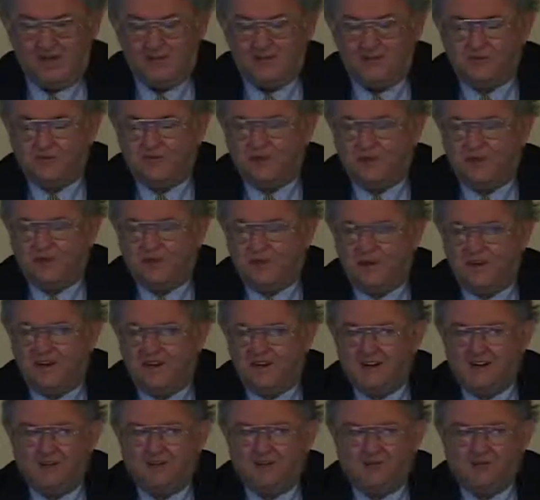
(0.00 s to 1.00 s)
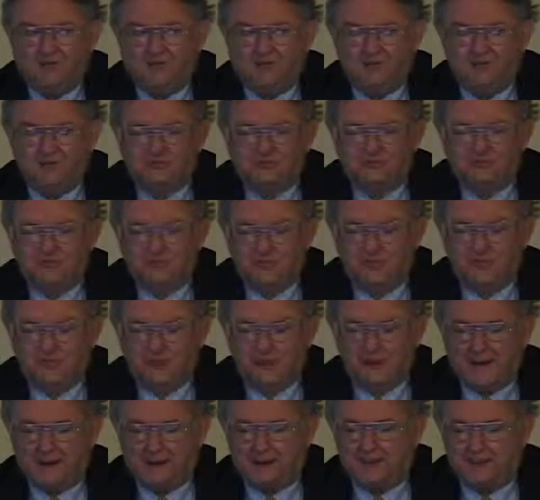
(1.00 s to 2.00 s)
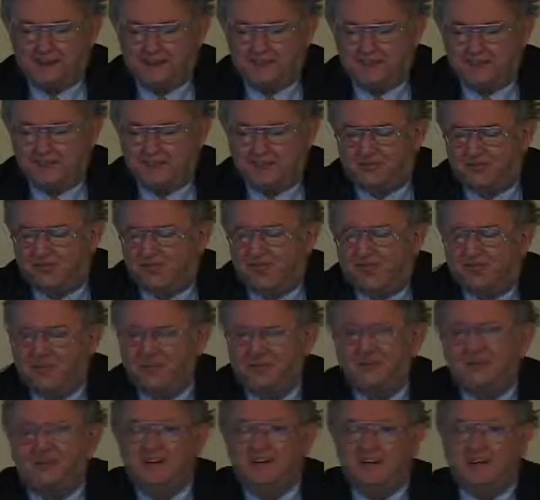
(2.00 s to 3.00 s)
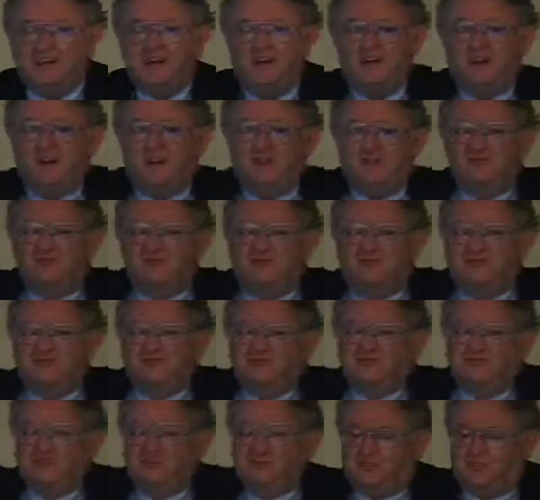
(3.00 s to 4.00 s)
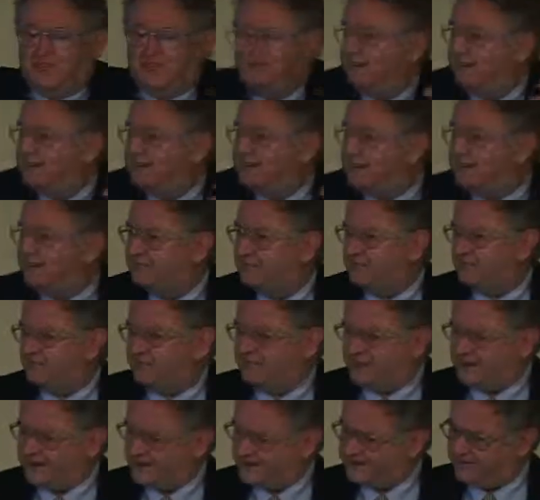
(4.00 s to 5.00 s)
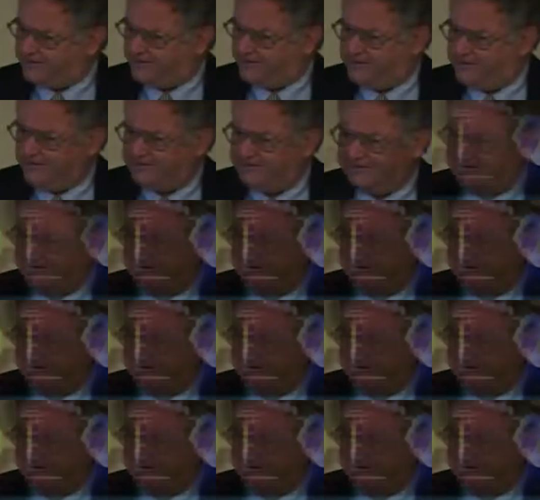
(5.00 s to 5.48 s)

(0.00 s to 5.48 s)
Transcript: If you compare those two maps at the top and imagine slamming them together,